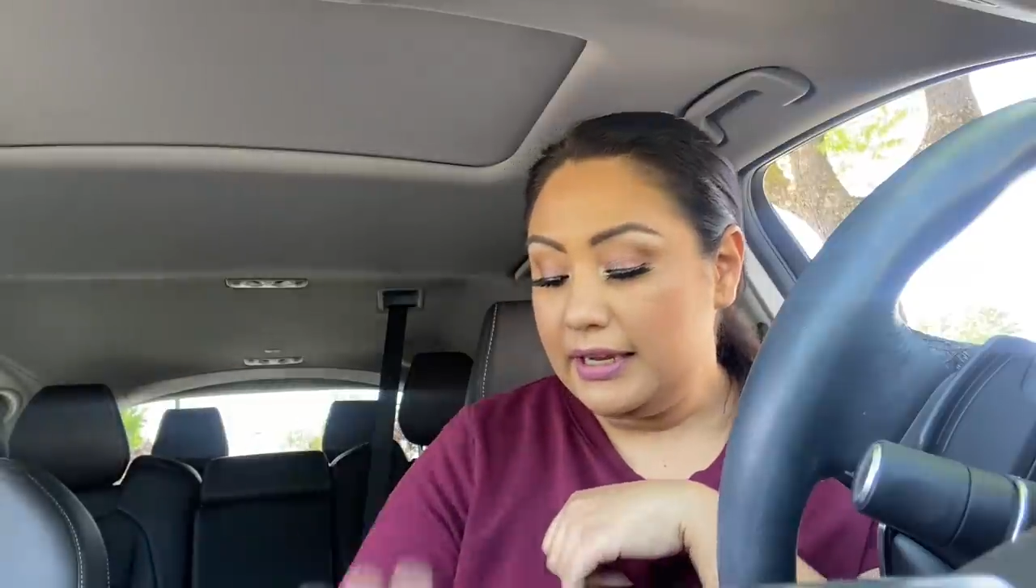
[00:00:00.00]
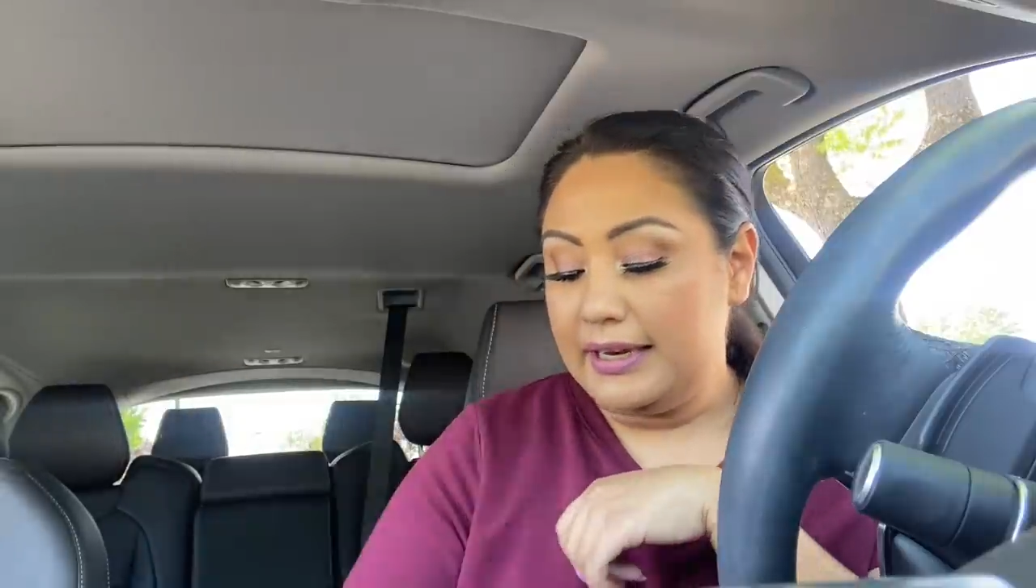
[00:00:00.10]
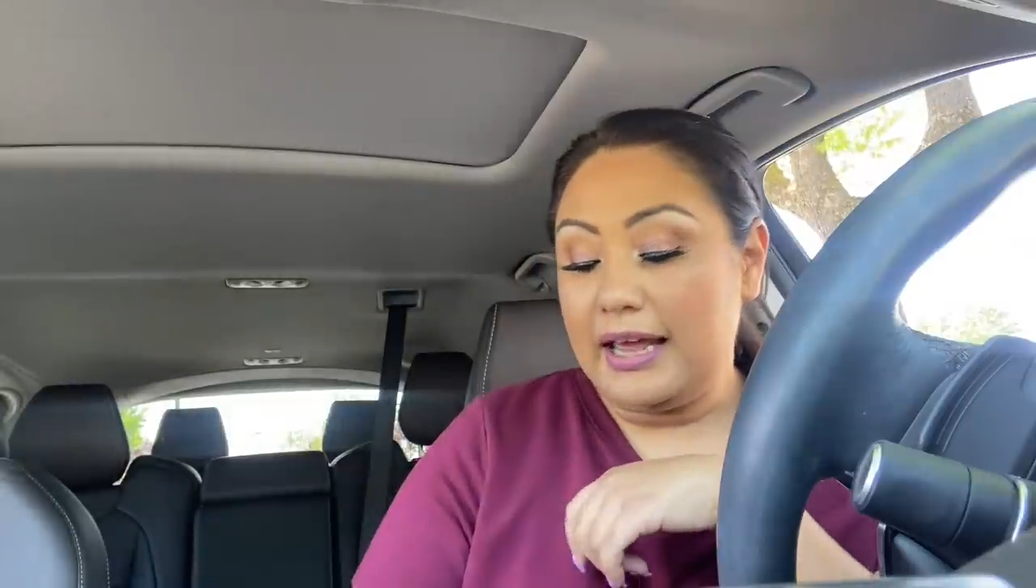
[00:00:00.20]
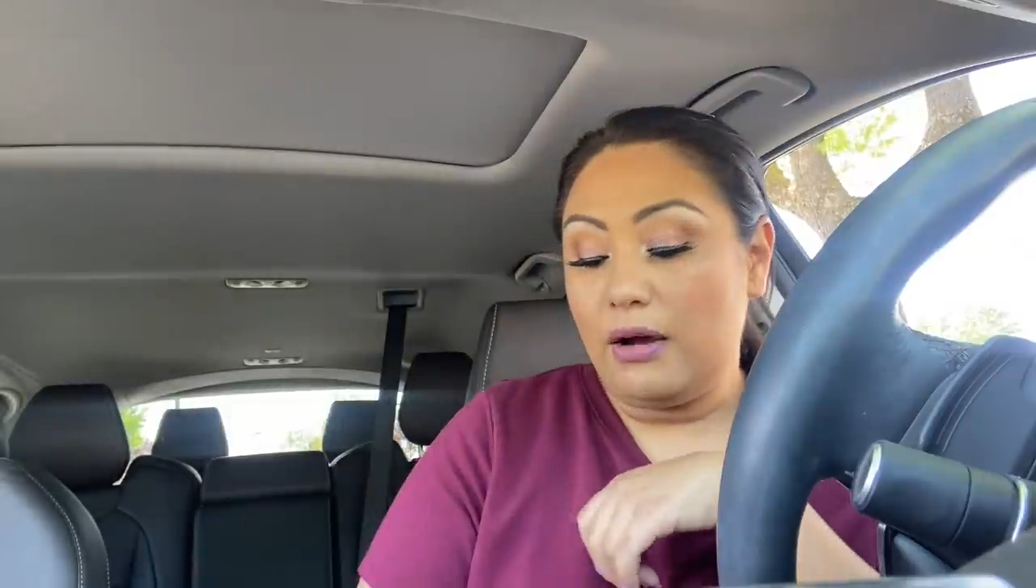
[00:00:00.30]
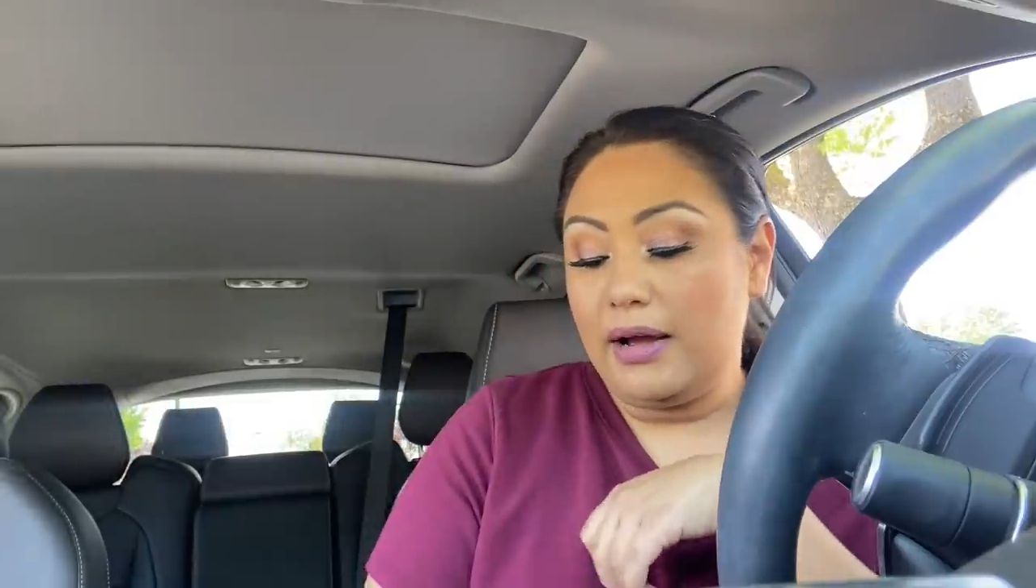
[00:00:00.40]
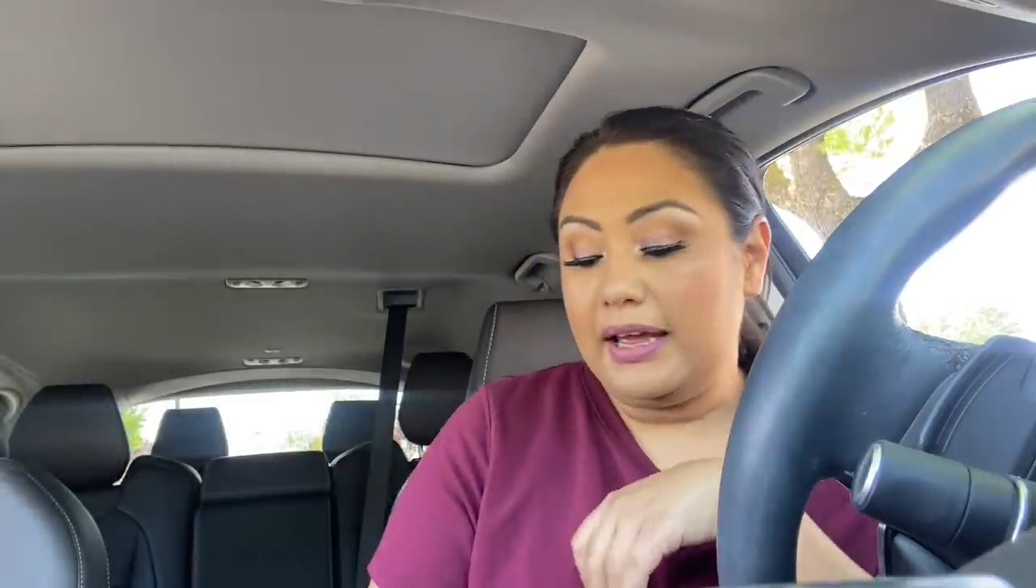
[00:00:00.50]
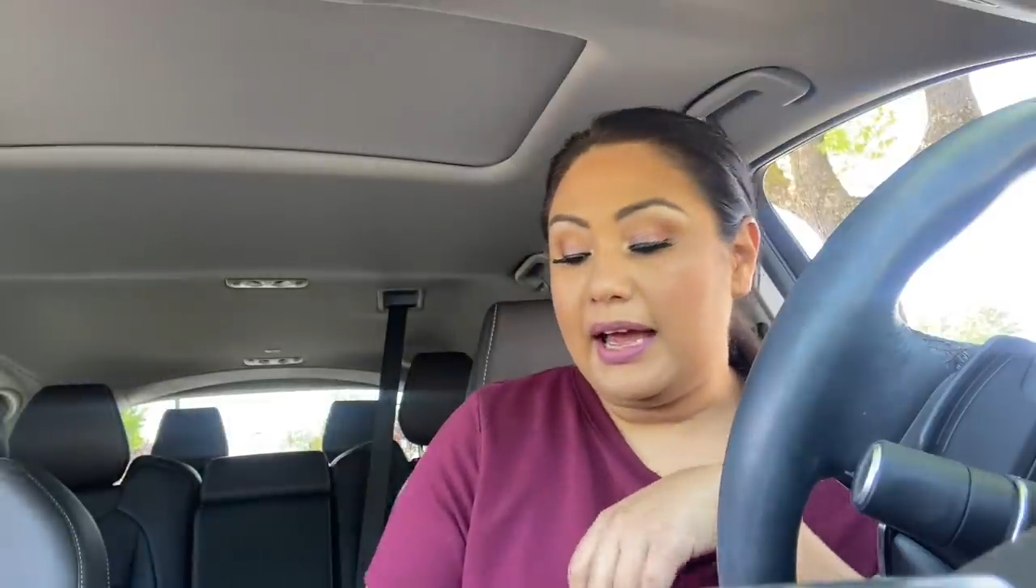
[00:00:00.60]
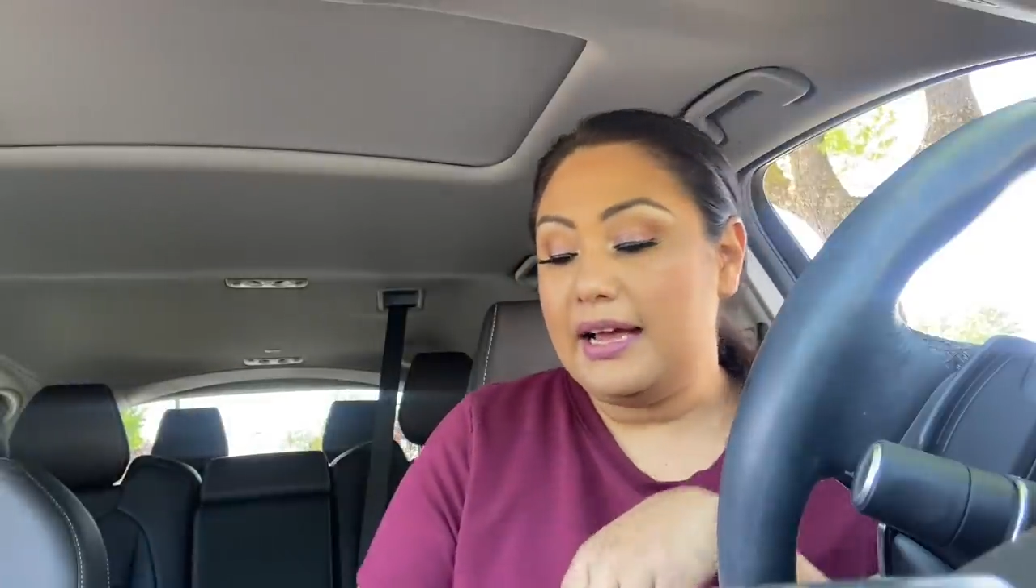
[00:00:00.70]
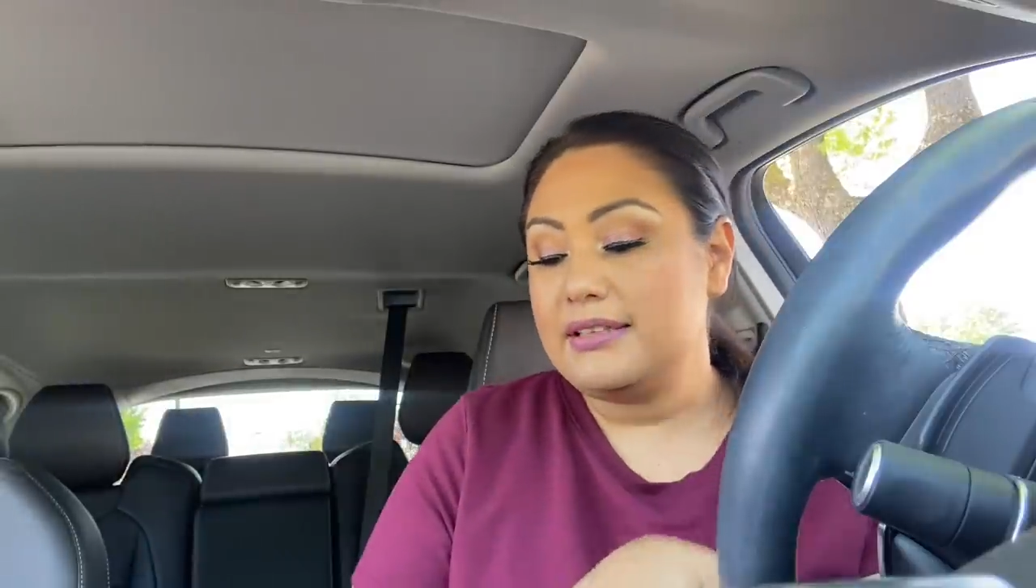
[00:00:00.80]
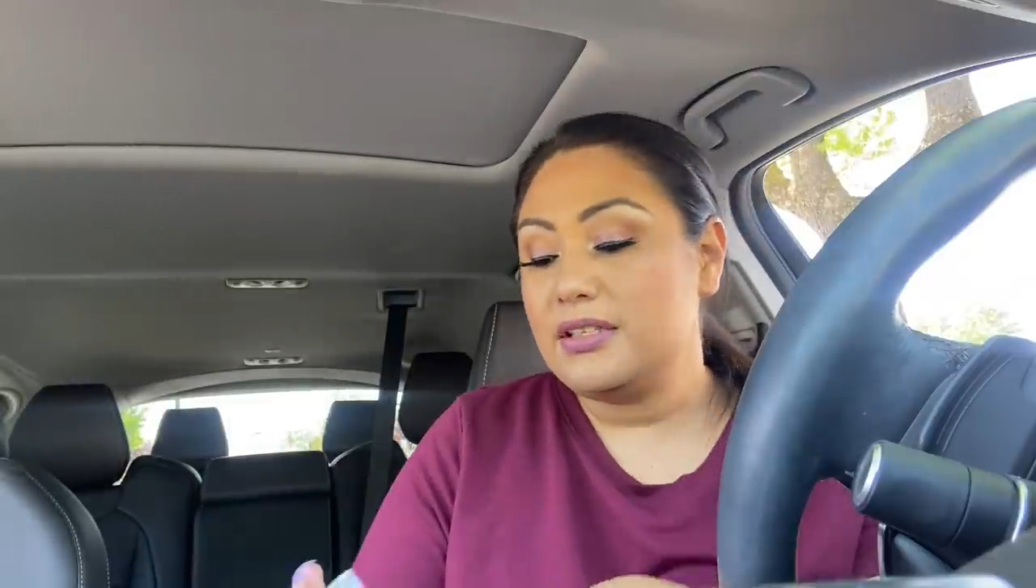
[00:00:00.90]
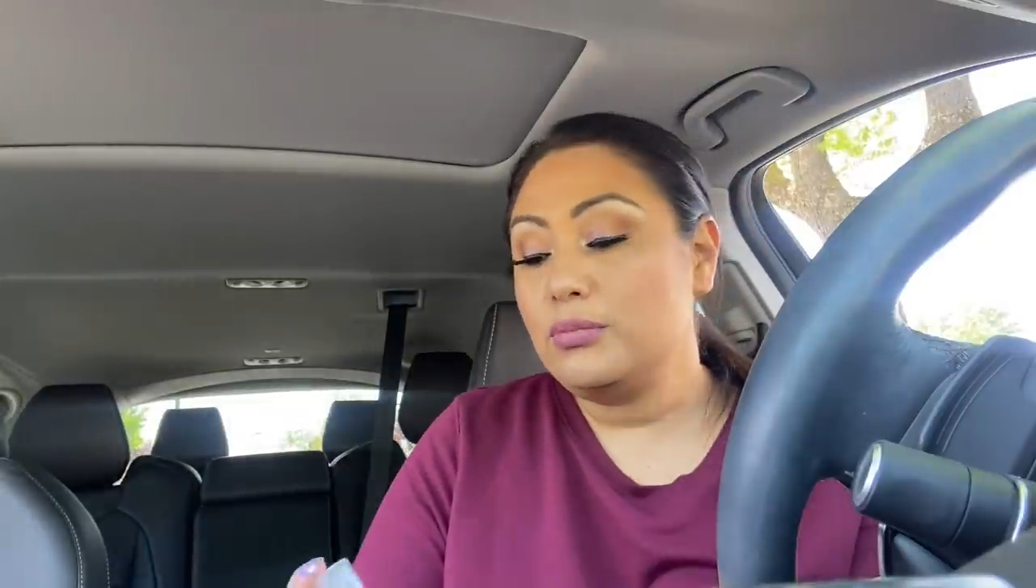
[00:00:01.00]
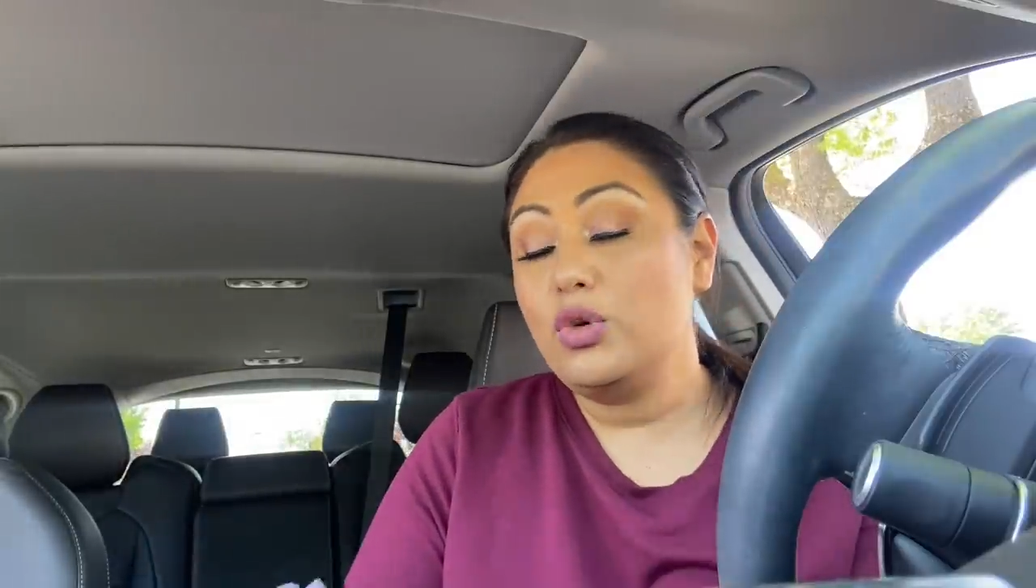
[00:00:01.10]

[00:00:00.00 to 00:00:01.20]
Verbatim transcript: Now I had some